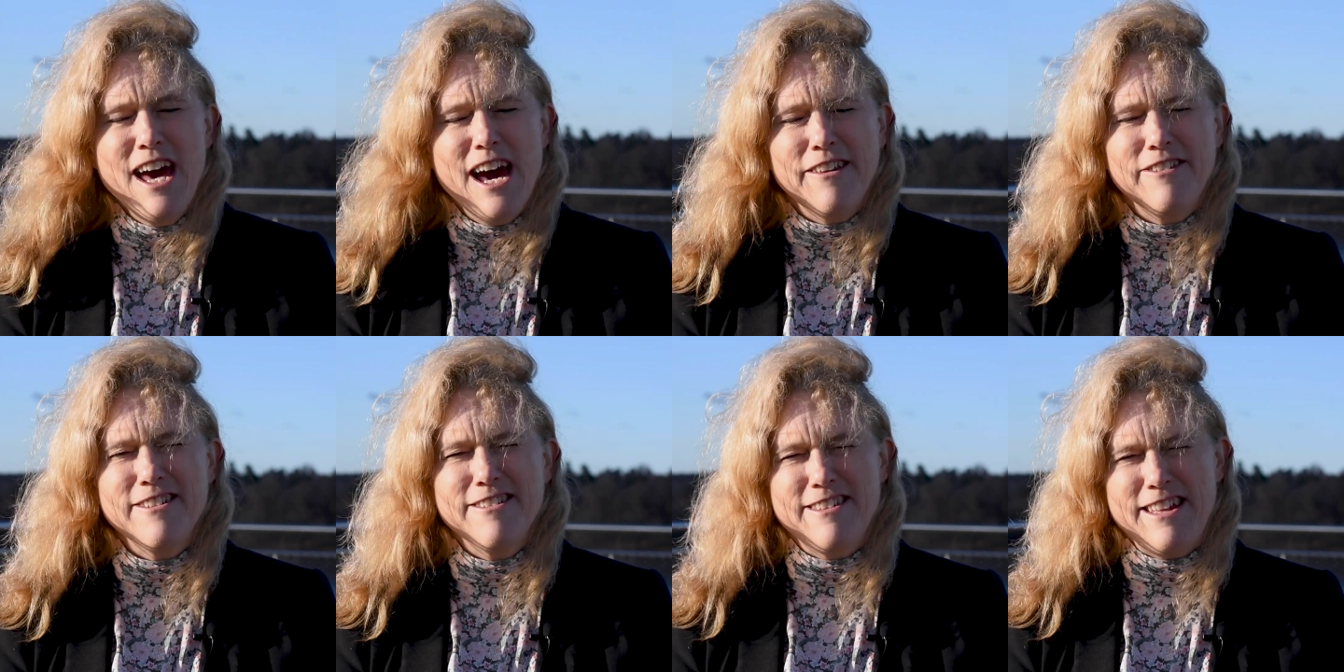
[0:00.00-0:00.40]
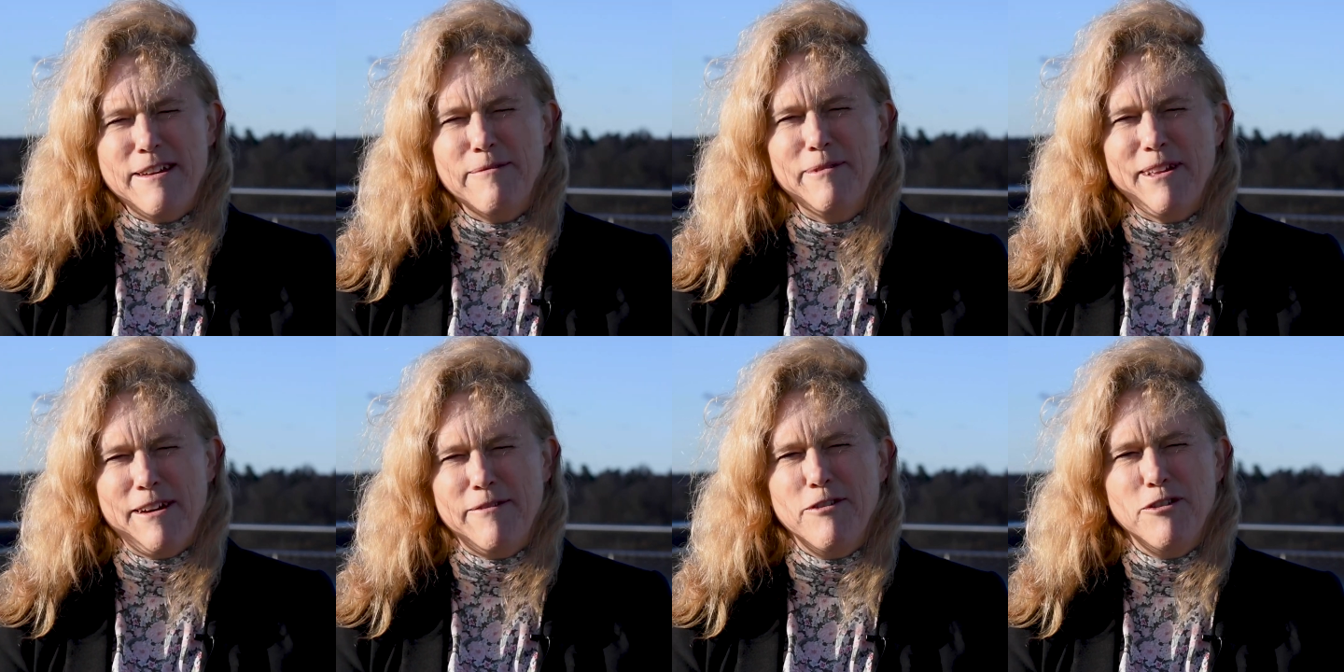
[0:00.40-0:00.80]
At the
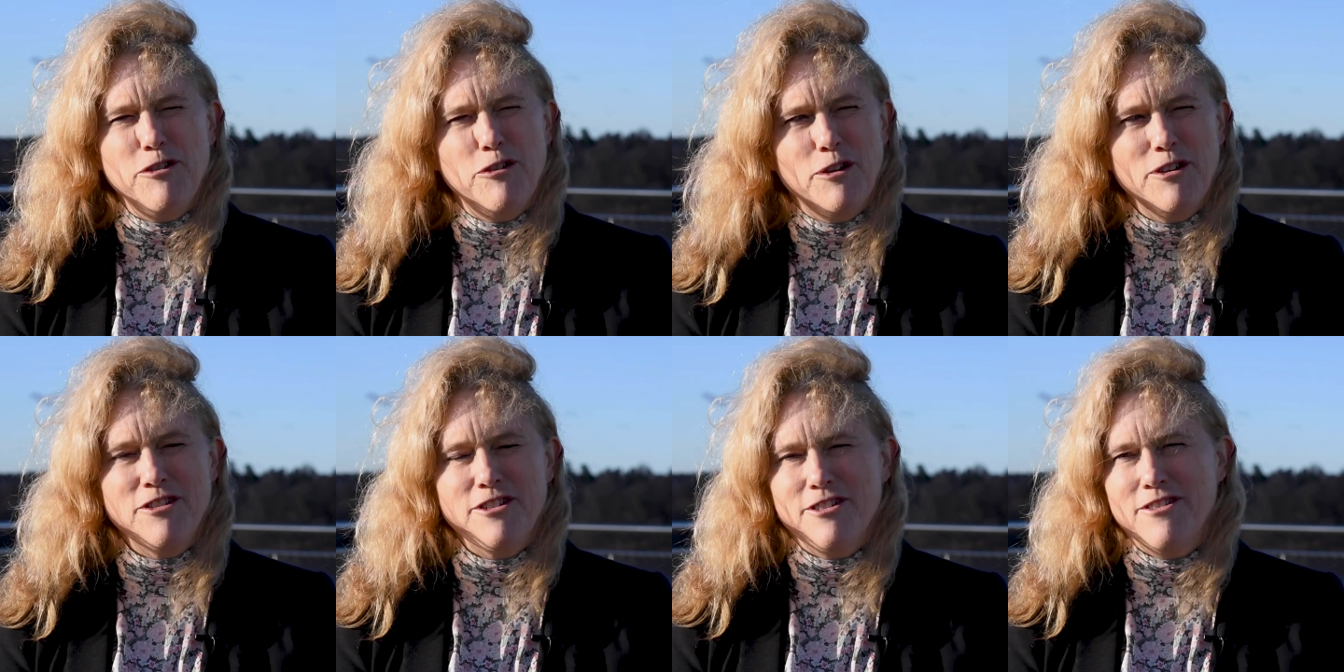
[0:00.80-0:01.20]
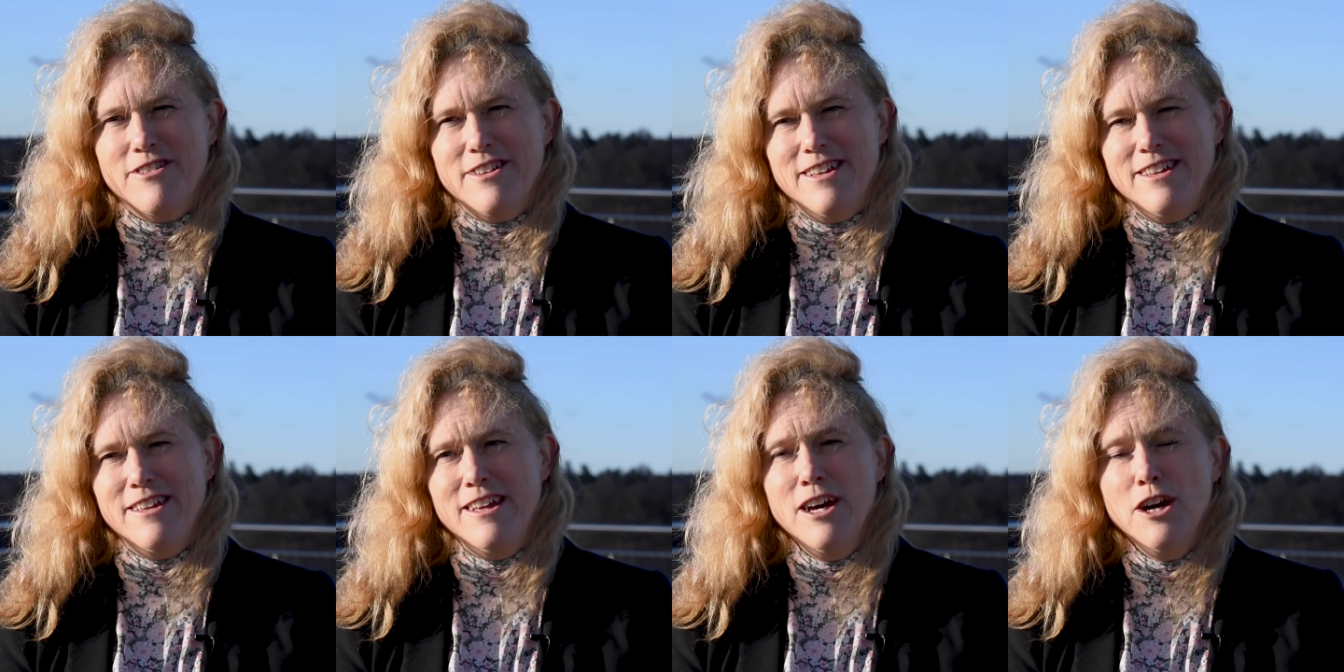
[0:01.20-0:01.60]
same time, we also
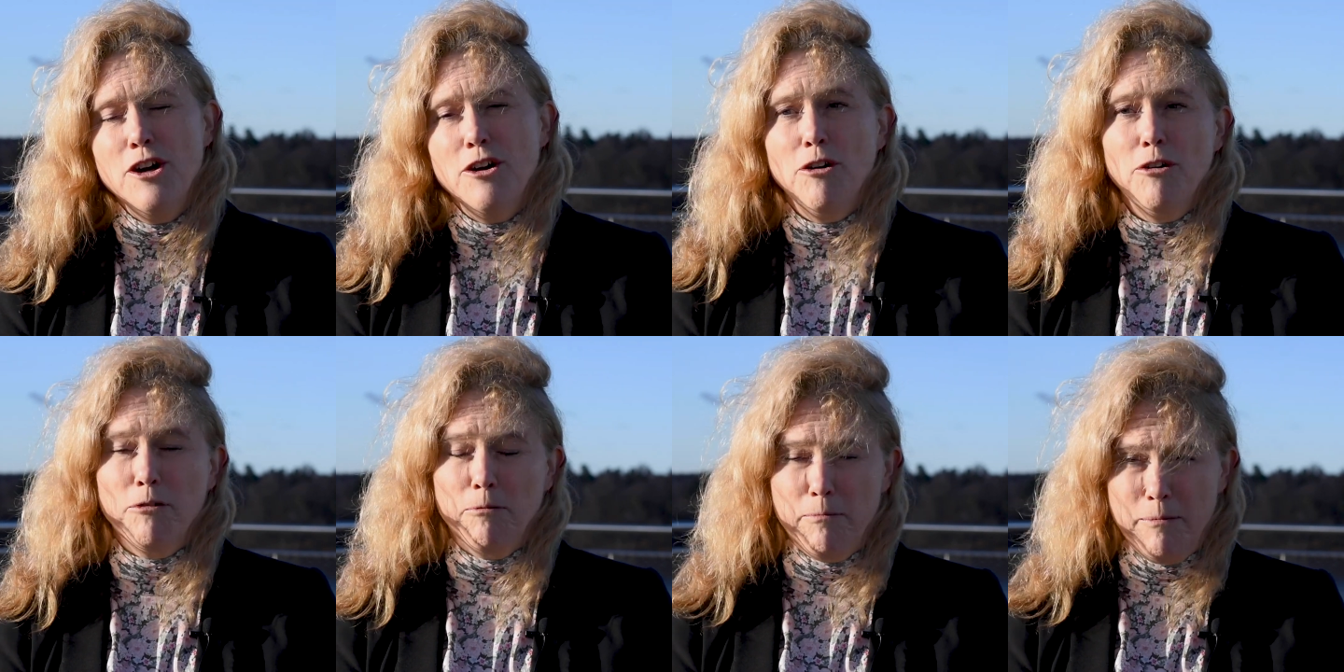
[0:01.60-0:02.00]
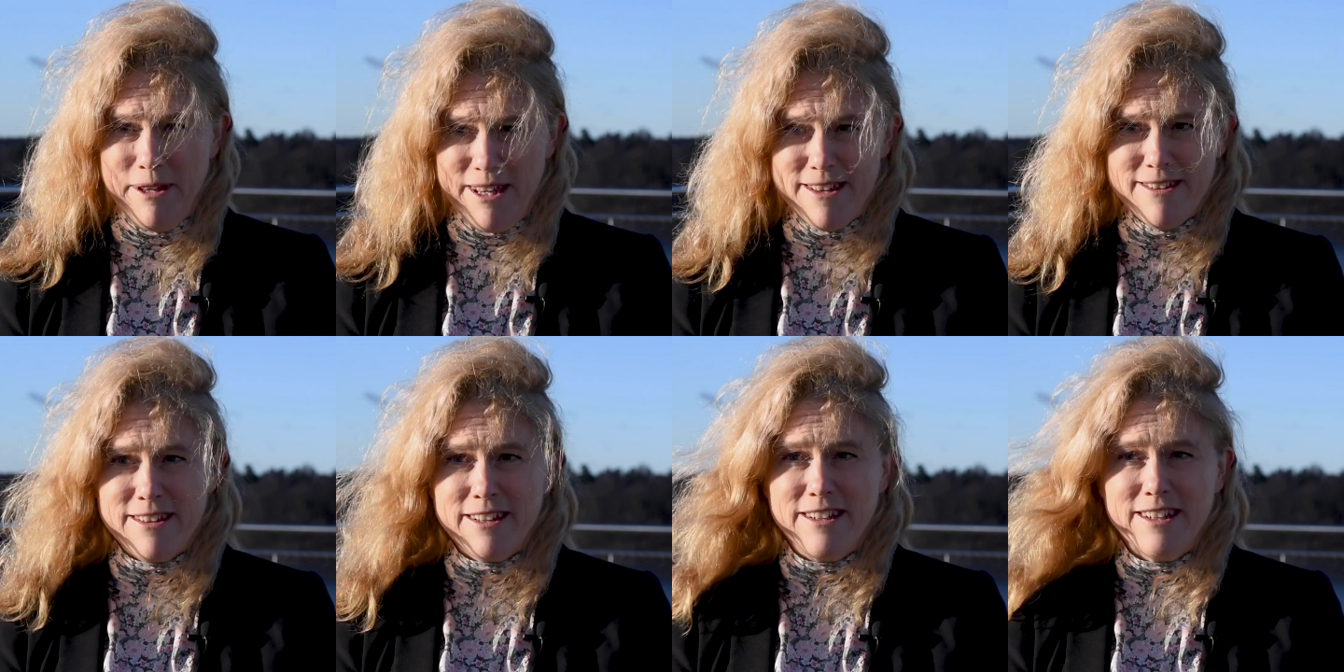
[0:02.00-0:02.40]
see
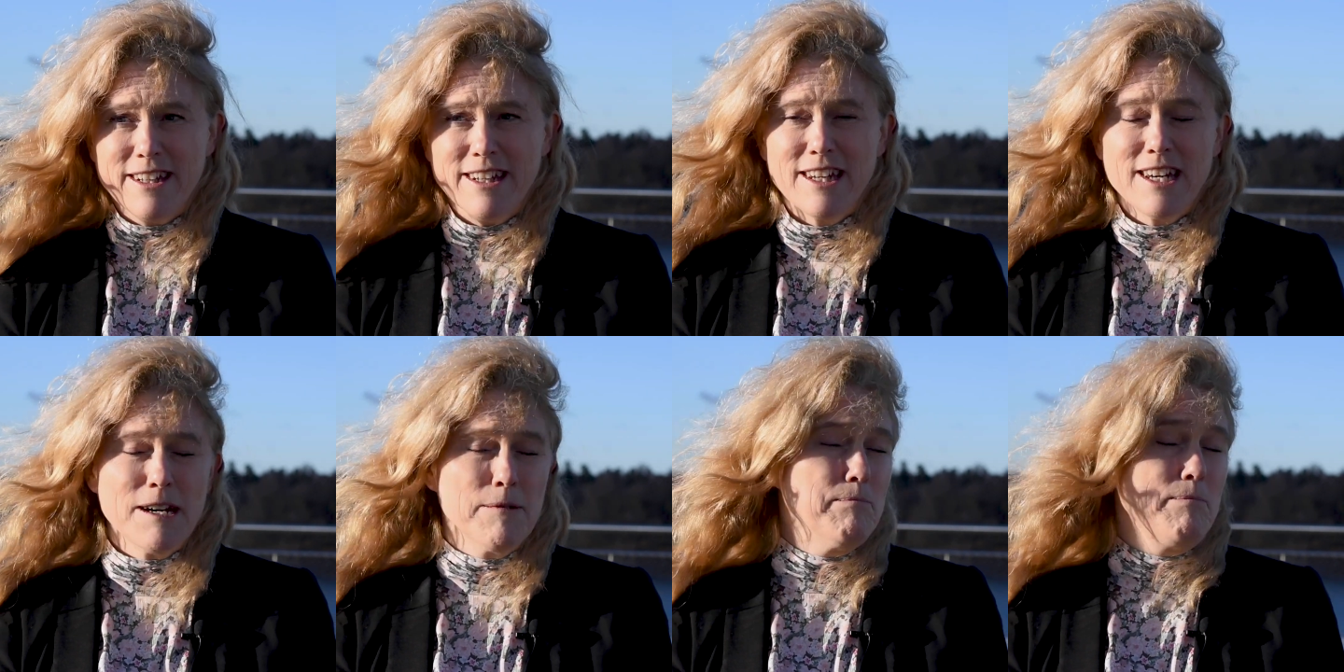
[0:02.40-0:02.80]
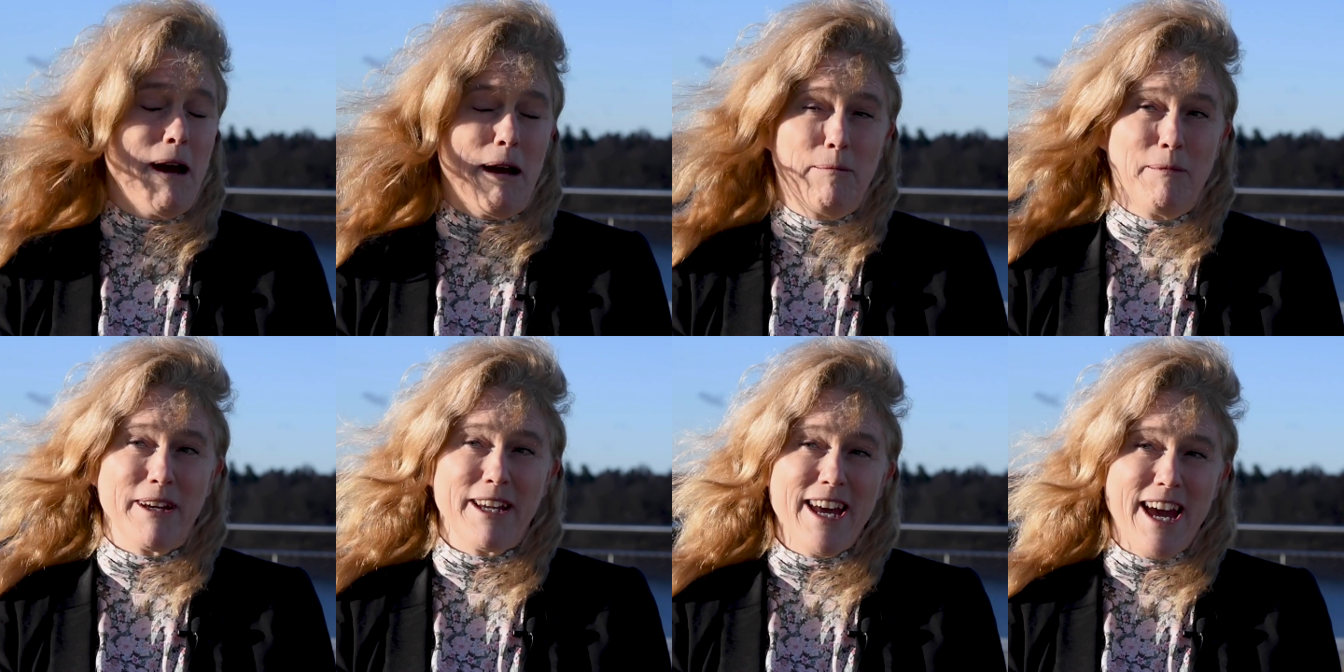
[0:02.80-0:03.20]
obesity and
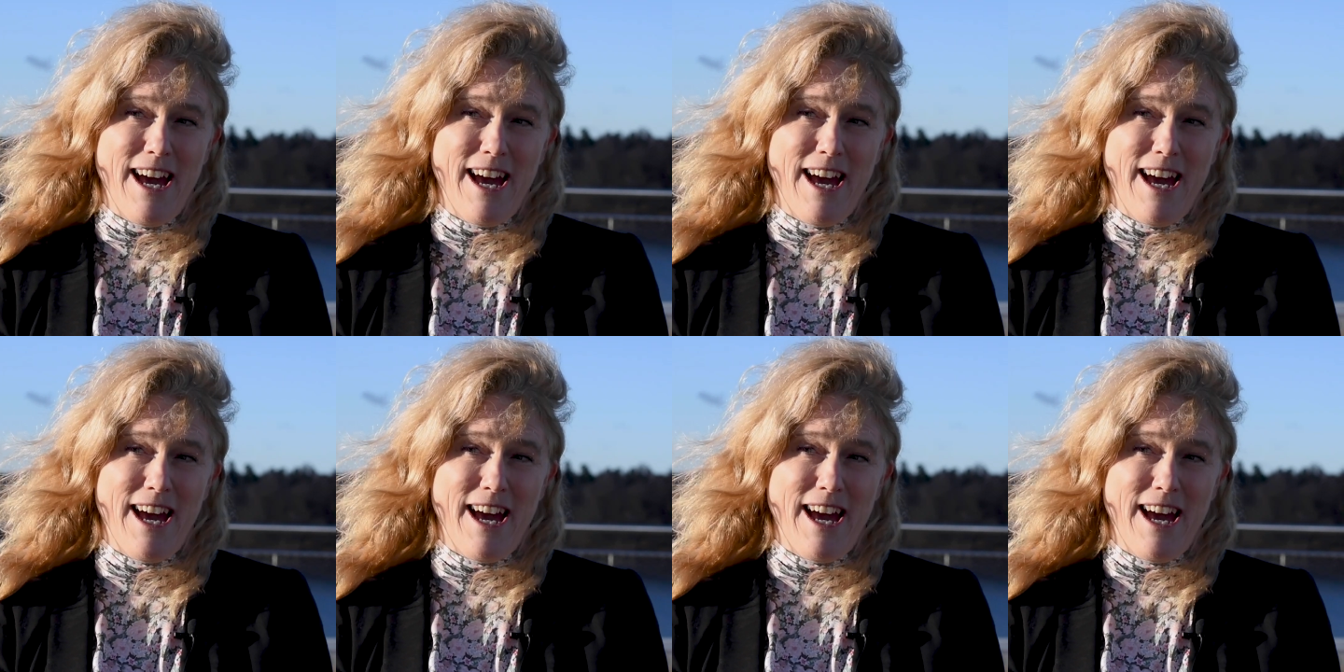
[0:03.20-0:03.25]
public